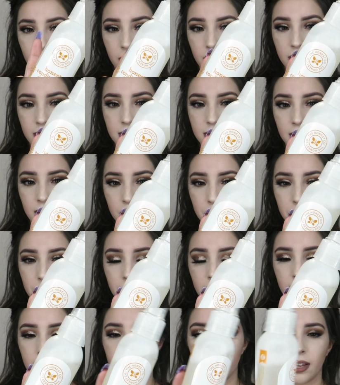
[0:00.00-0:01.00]
Honest
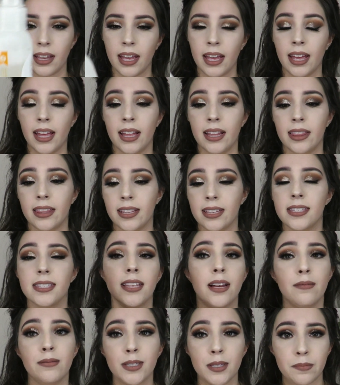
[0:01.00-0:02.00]
Company. This
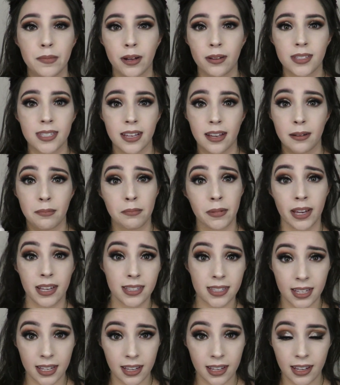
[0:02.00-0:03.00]
stuff smells
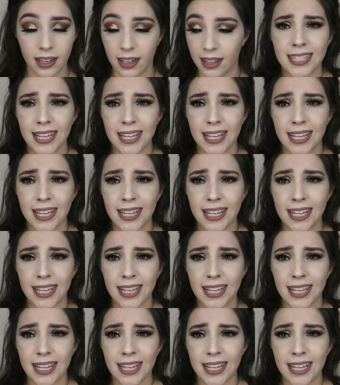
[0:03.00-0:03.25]
amazing.